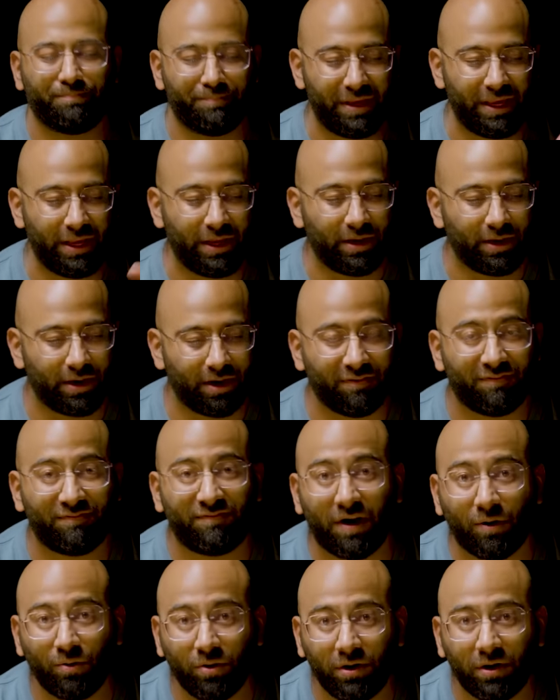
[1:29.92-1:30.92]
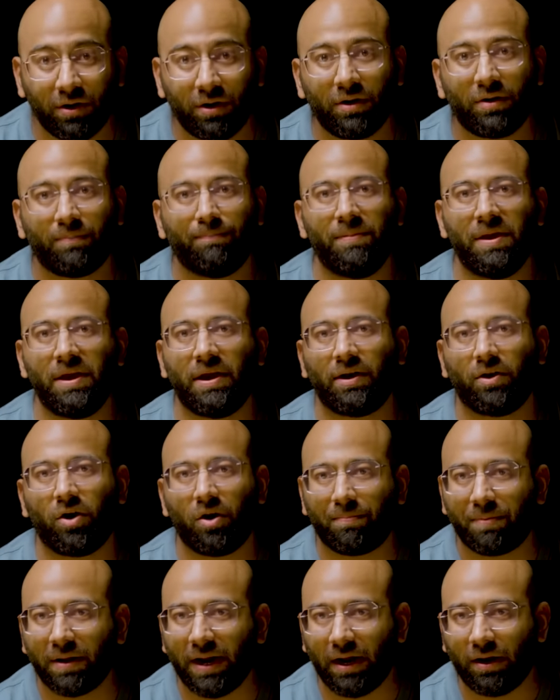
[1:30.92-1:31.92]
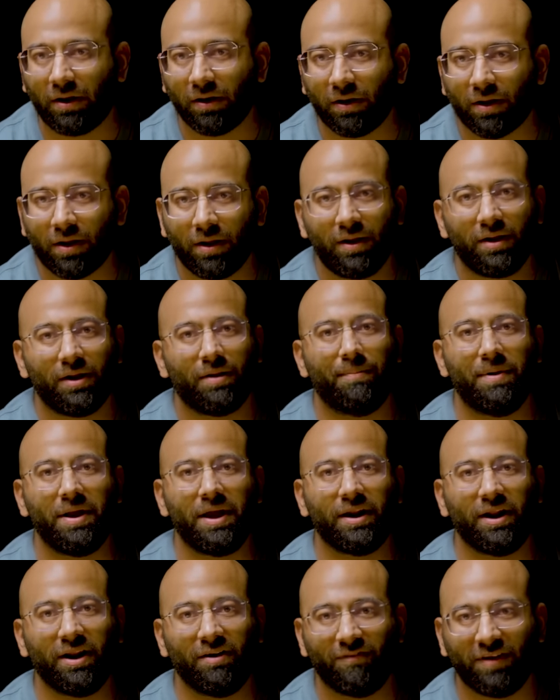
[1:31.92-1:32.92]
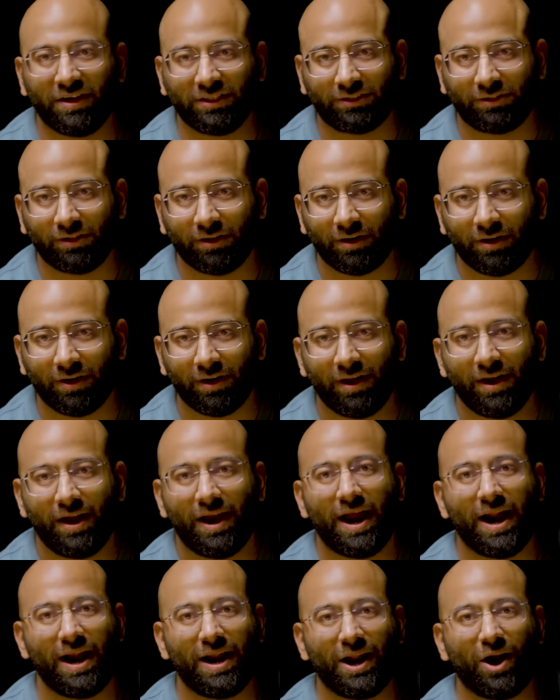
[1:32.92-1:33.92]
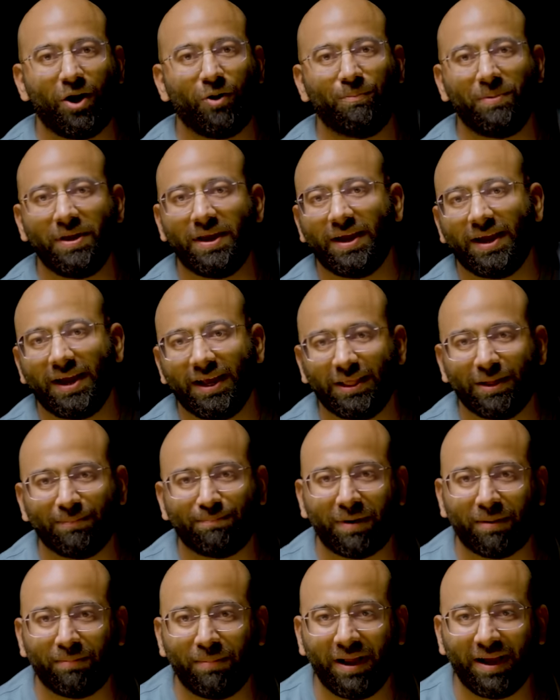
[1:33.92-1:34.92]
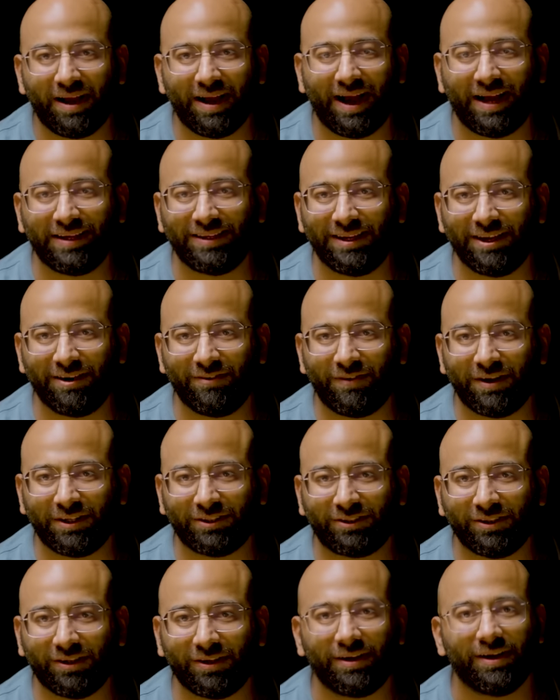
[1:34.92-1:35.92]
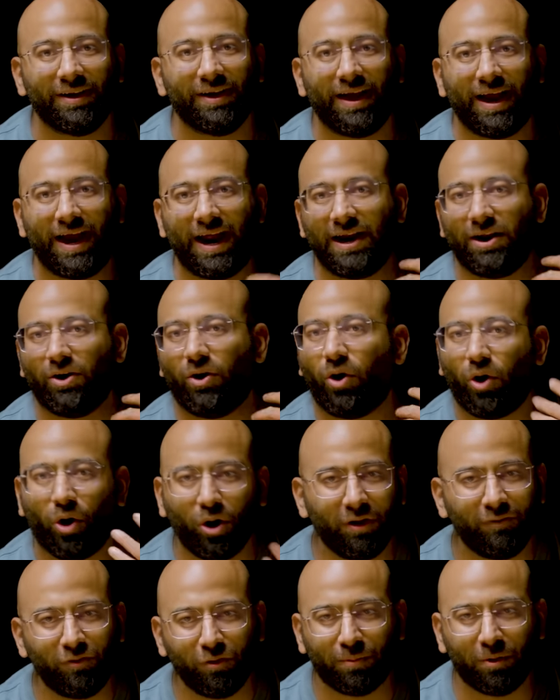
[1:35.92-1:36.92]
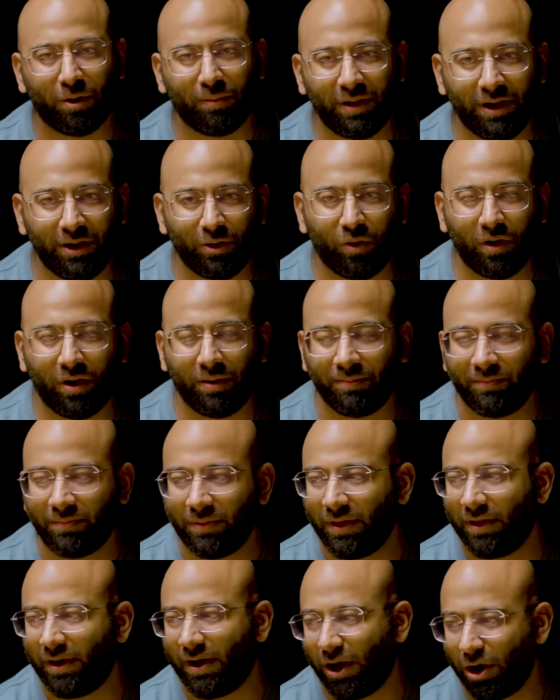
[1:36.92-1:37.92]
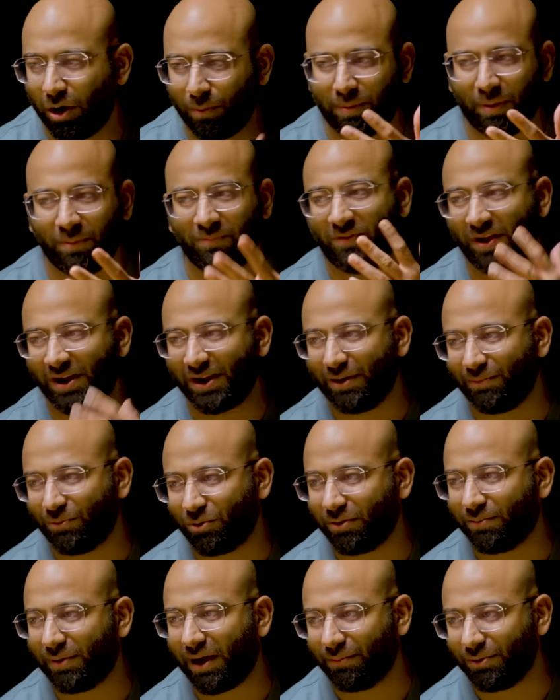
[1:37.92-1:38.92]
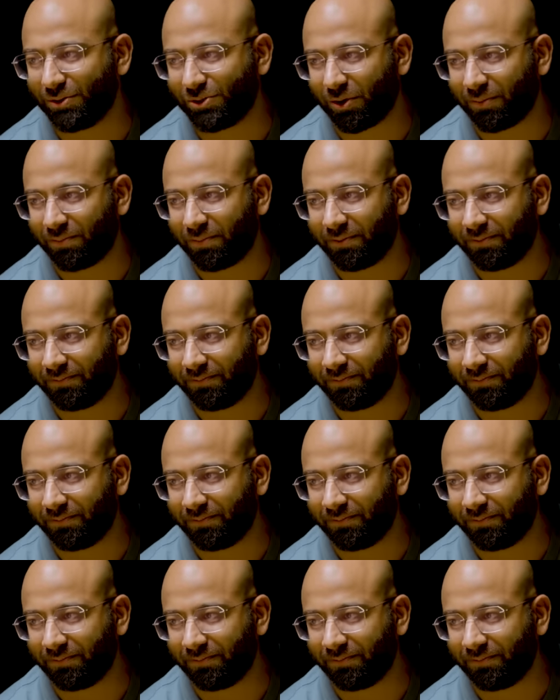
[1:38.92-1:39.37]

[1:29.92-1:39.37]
being a founder, being an operator, being an investor, and now being in the public eye as an investor. And all of you probably know him. Anupam, welcome to the Barbershop.